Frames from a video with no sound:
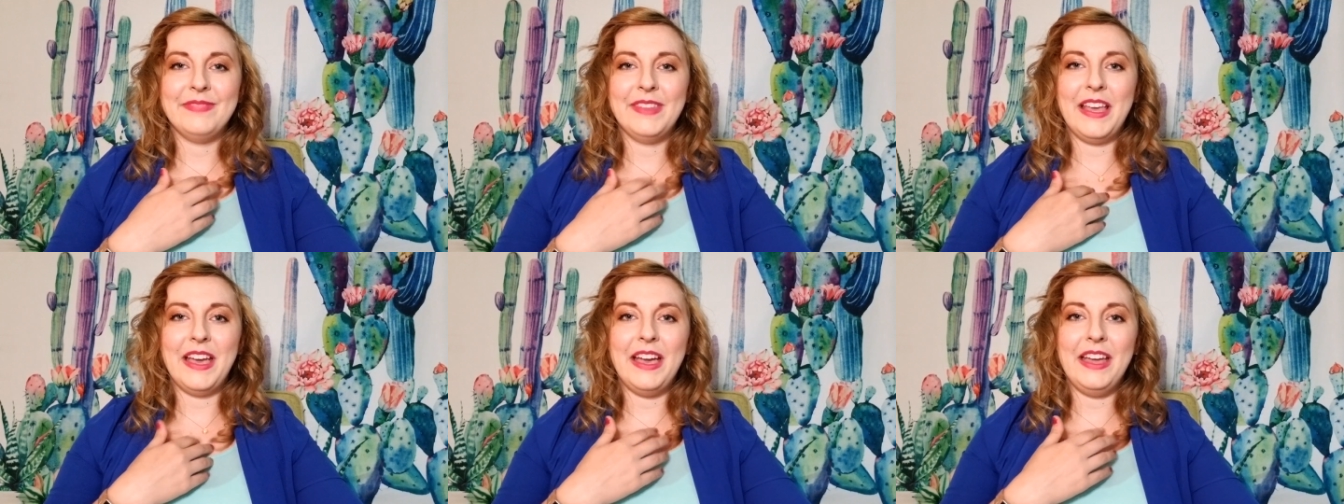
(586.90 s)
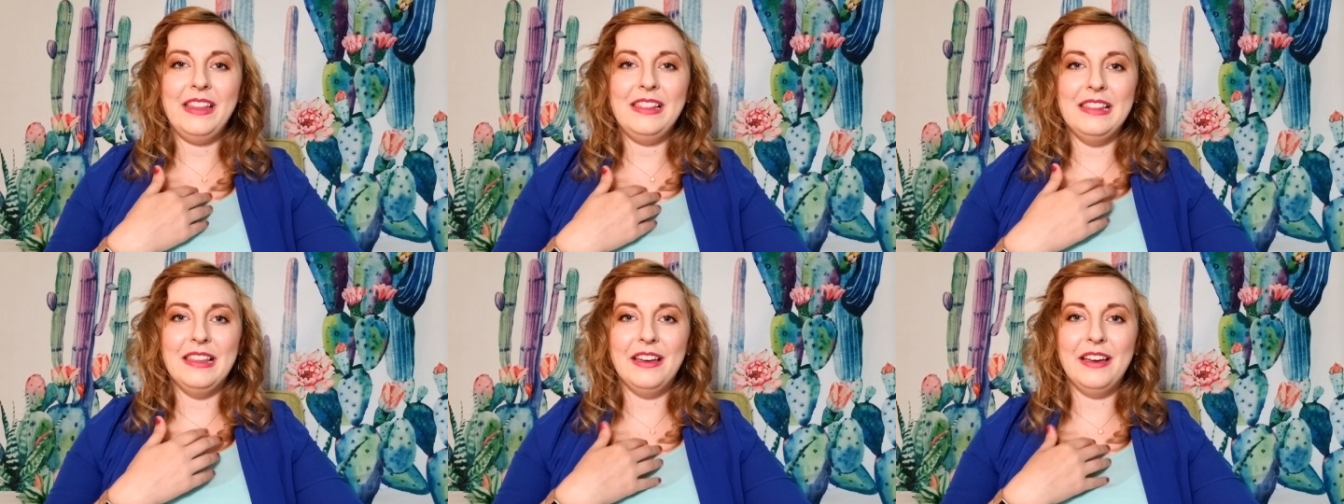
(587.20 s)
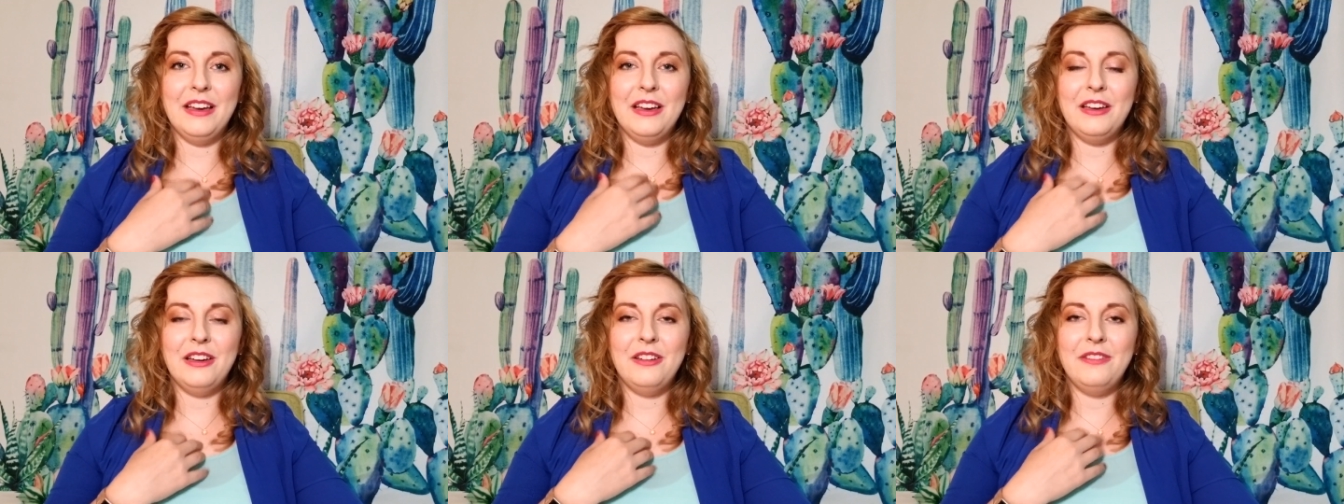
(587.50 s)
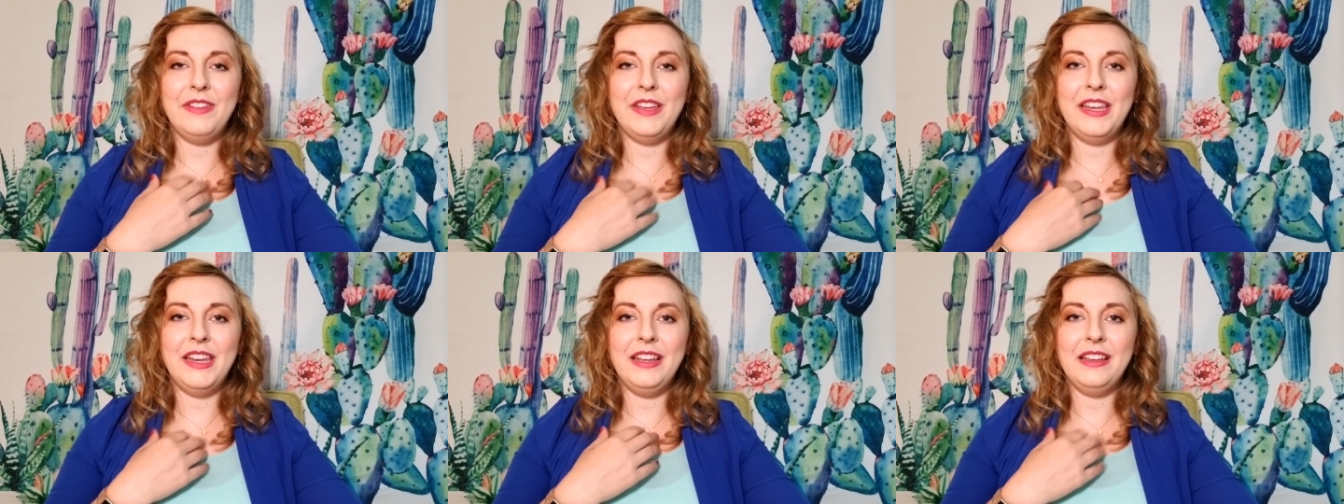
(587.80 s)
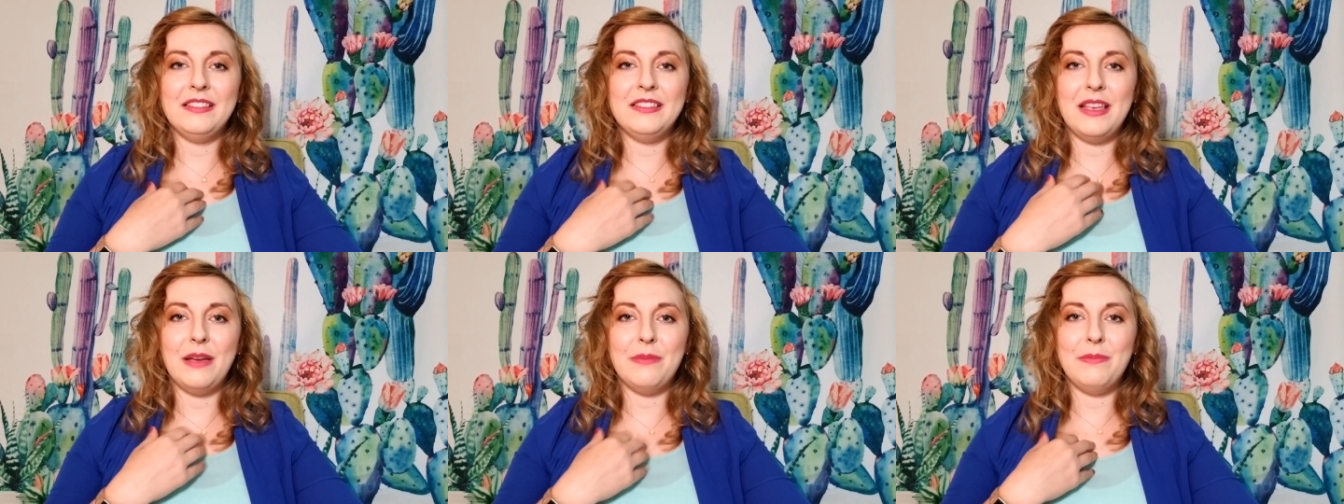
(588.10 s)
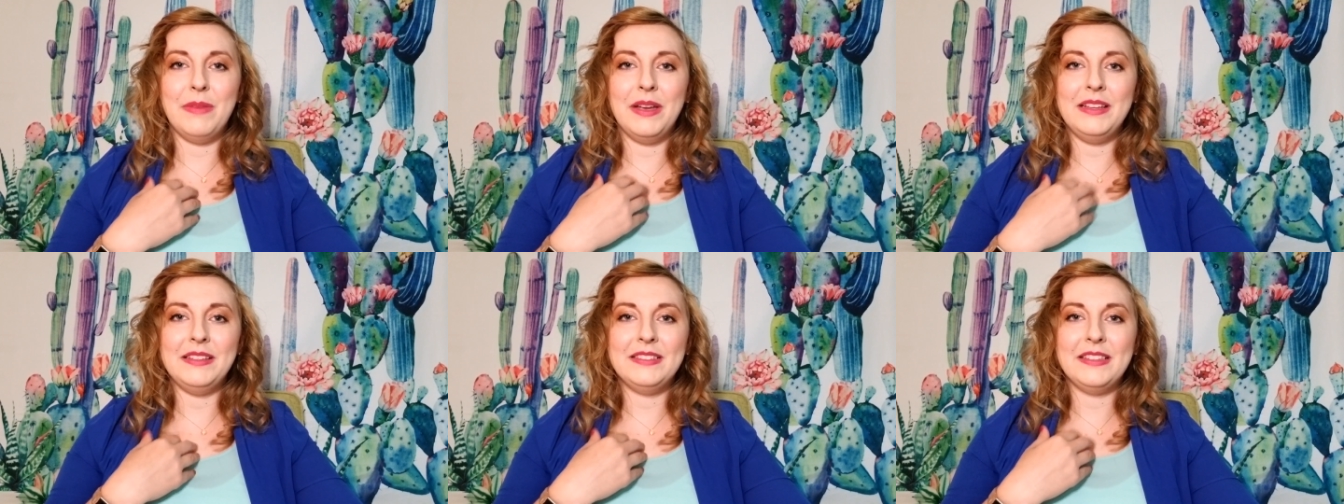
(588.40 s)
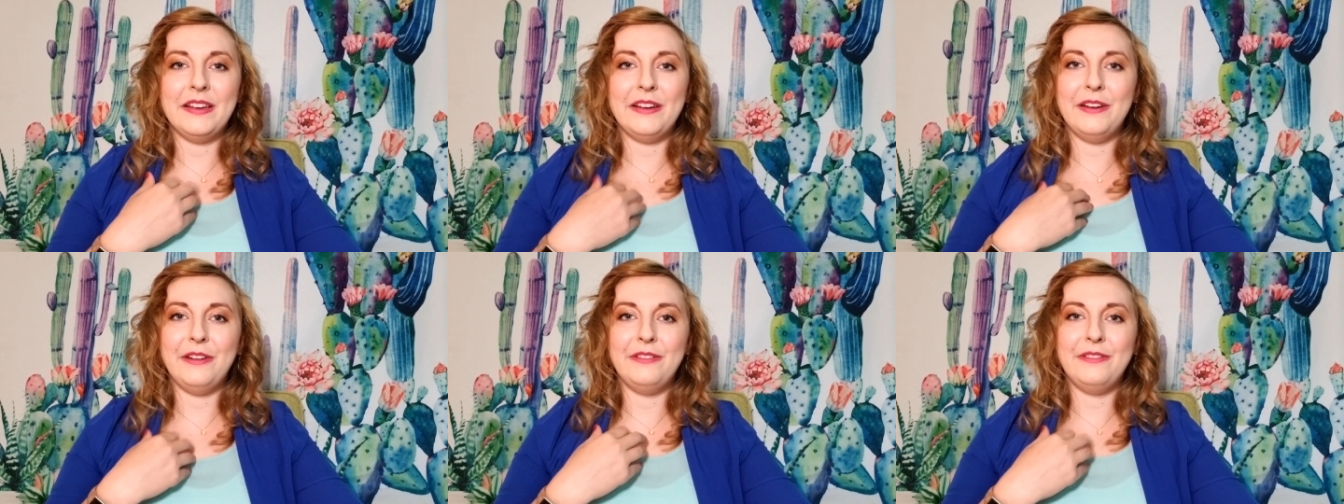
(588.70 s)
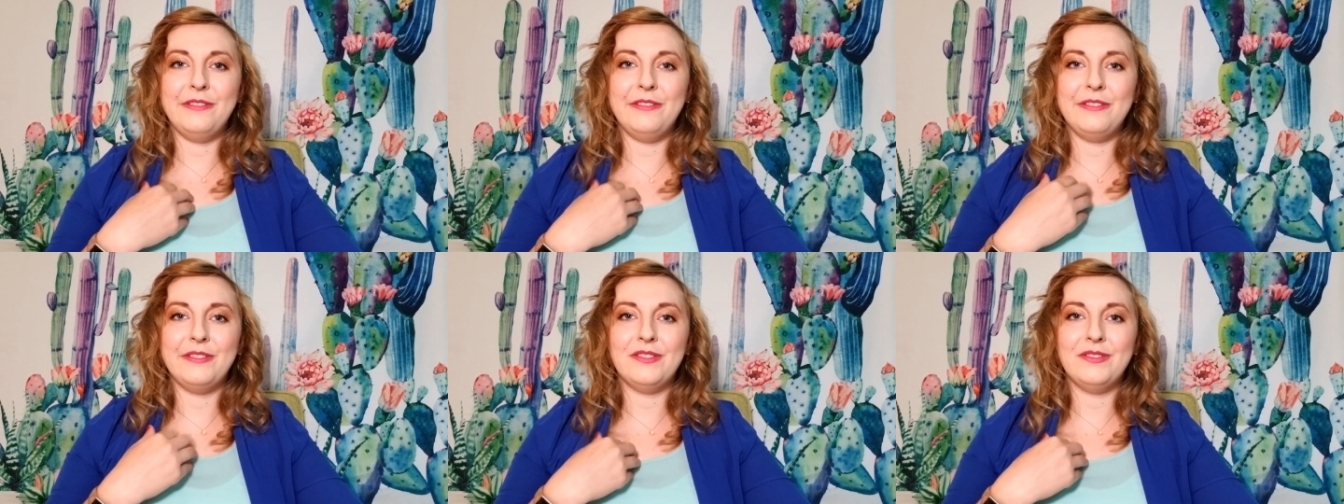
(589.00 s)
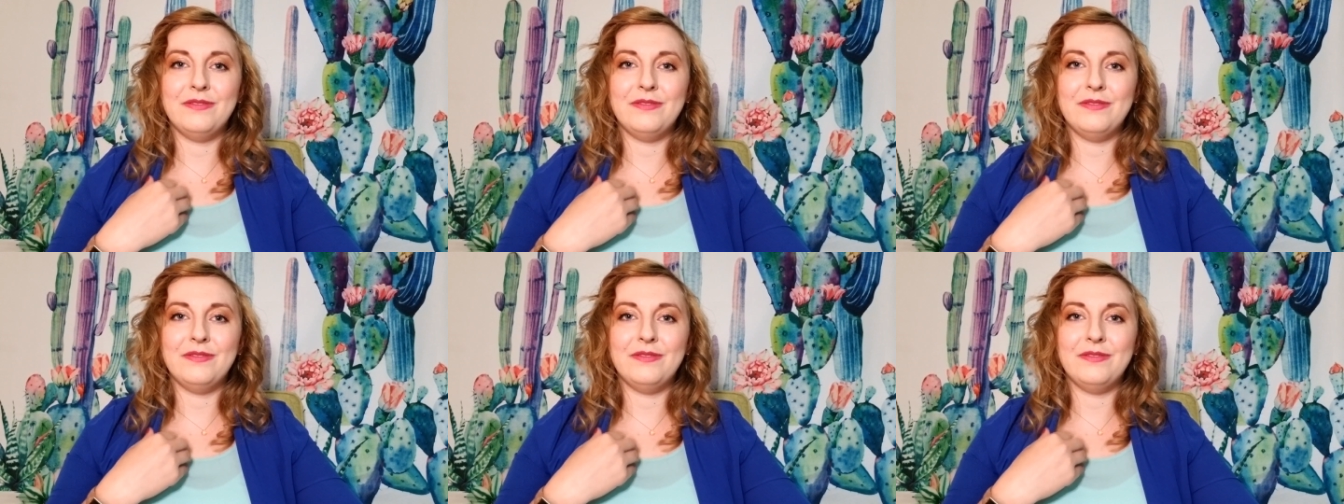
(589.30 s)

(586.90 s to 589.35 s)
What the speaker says: I love and accept myself.